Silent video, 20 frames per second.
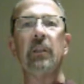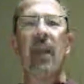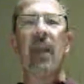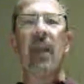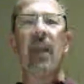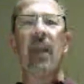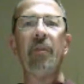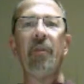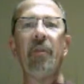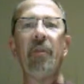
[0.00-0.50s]

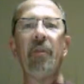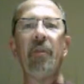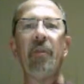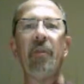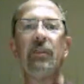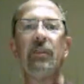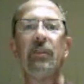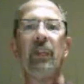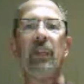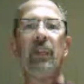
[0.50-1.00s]
Does the
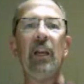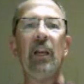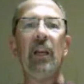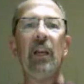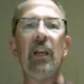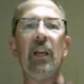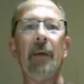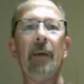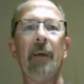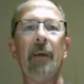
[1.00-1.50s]
I-13
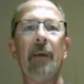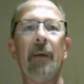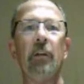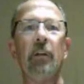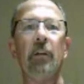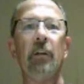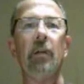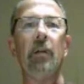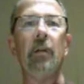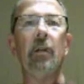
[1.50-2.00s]
need an
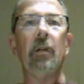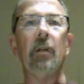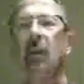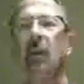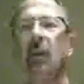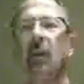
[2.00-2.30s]
absolute?